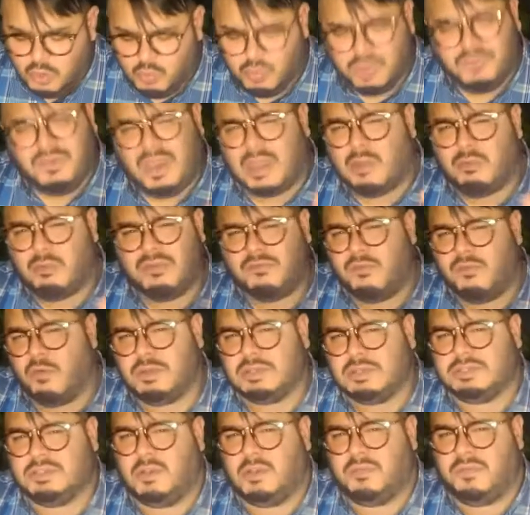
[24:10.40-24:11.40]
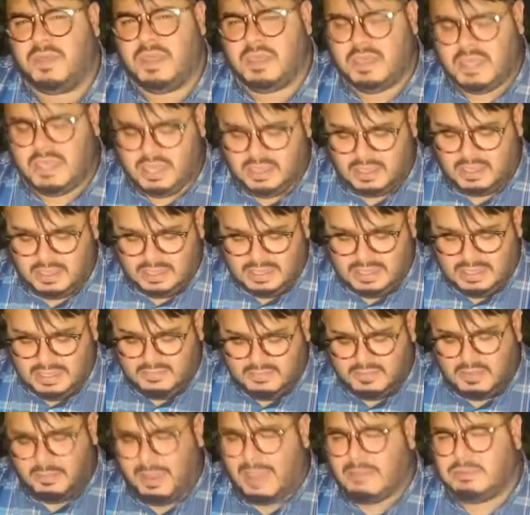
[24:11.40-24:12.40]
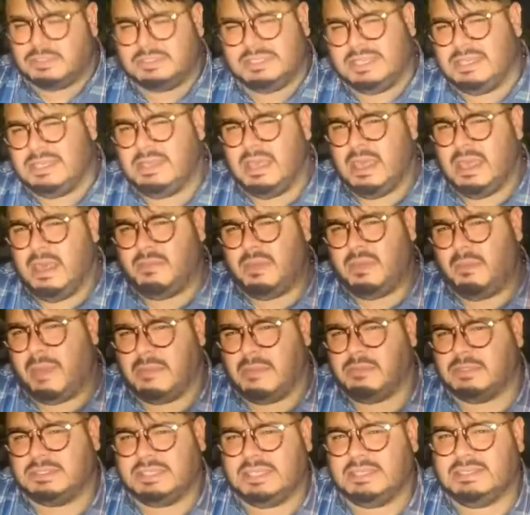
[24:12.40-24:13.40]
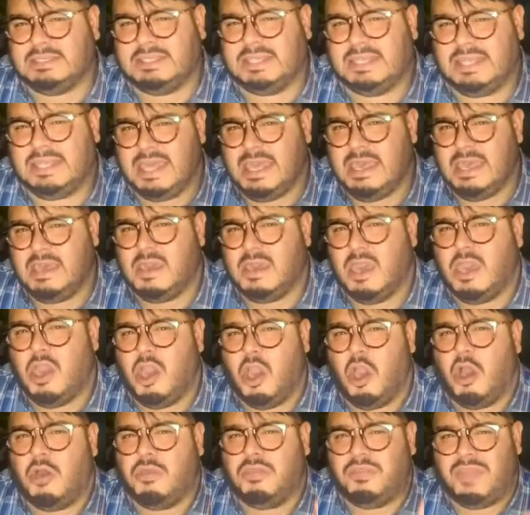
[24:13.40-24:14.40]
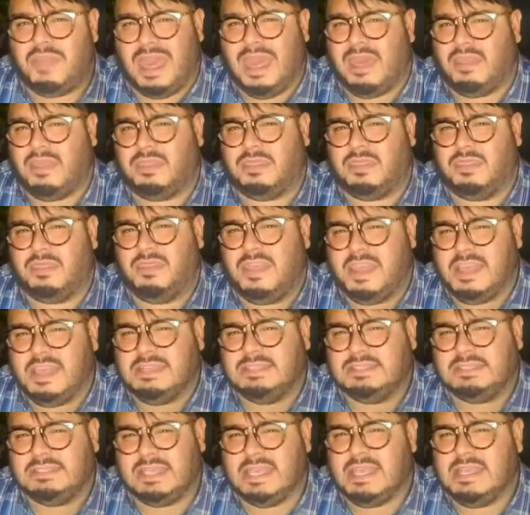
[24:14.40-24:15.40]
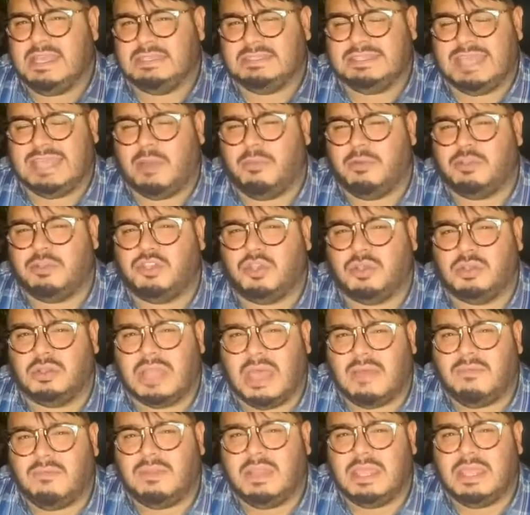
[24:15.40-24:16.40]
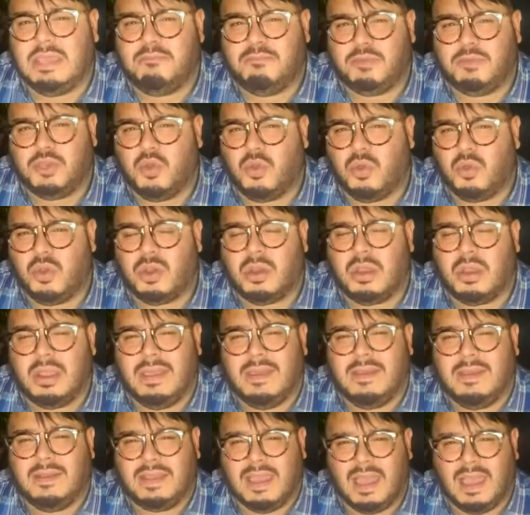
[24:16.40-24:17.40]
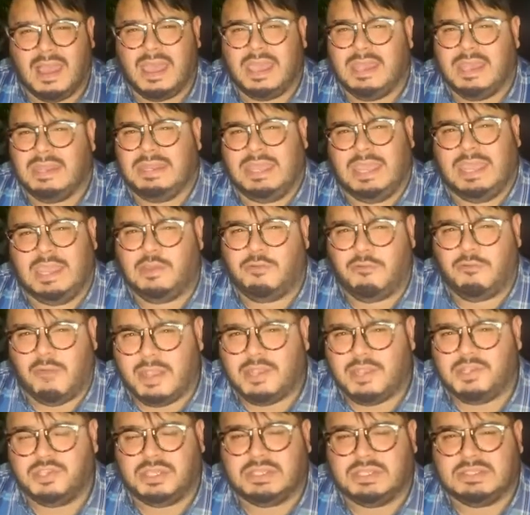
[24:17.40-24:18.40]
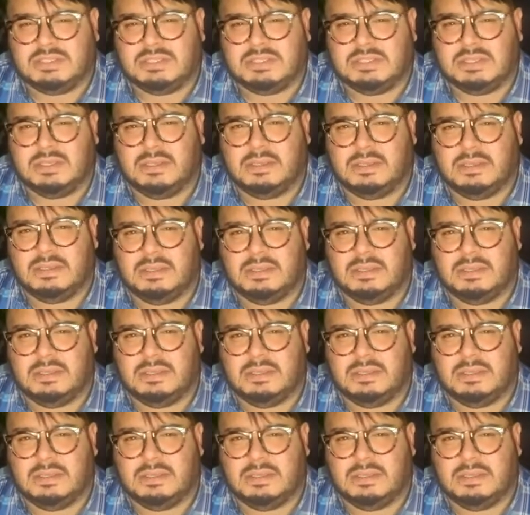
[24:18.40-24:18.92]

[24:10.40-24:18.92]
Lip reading: We've got to refocus our thinking. The Bible says, think on that these things that which are lovely, pure, kind, and righteous.